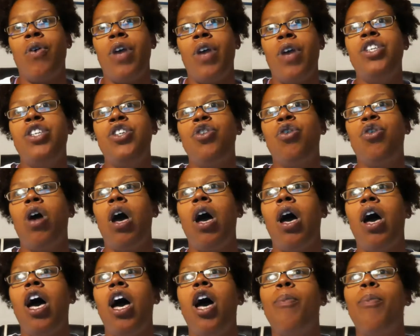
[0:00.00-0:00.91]
It's your
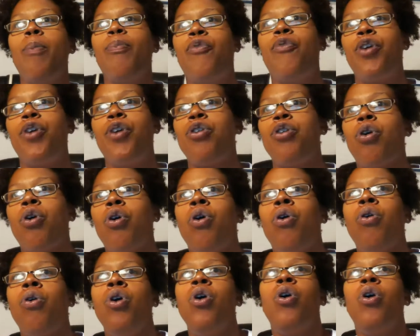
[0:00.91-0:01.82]
hub for
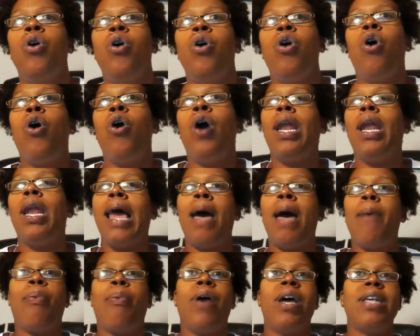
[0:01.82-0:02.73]
your
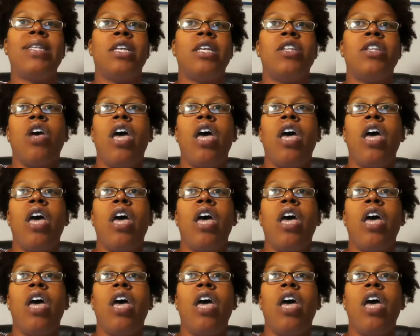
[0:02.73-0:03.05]
online presence.